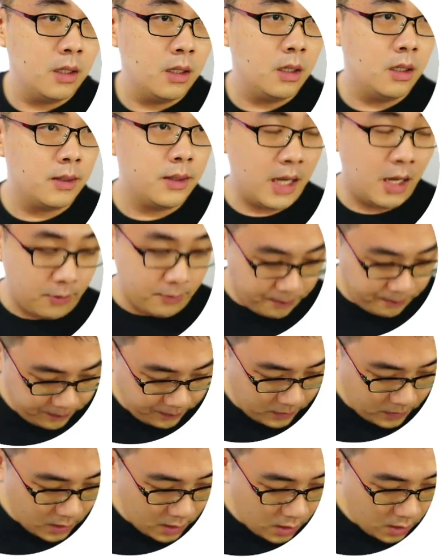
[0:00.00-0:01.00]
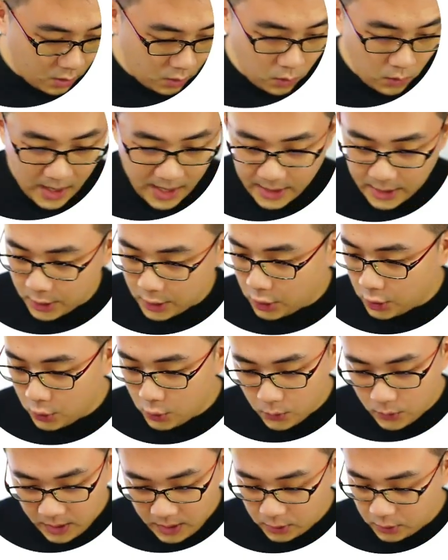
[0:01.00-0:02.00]
Now, what you
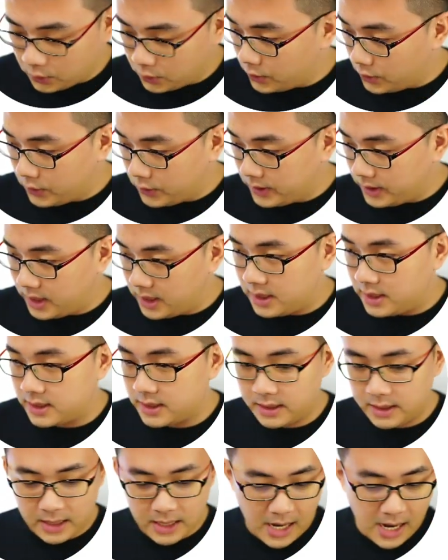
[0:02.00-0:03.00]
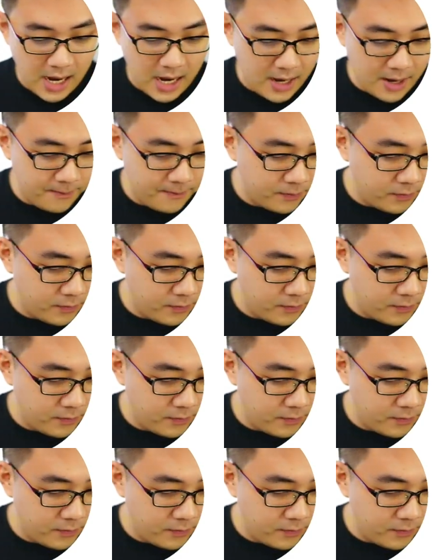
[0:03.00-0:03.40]
need to know is there are